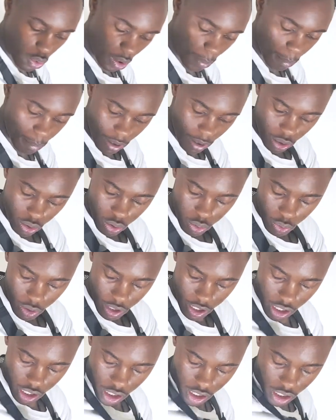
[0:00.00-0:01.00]
a buckle
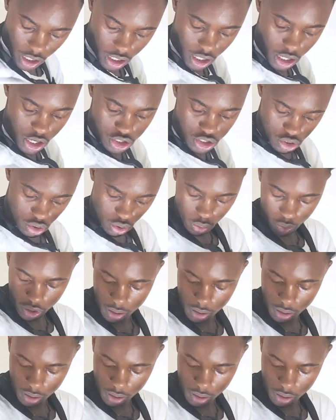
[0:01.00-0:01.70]
here, so it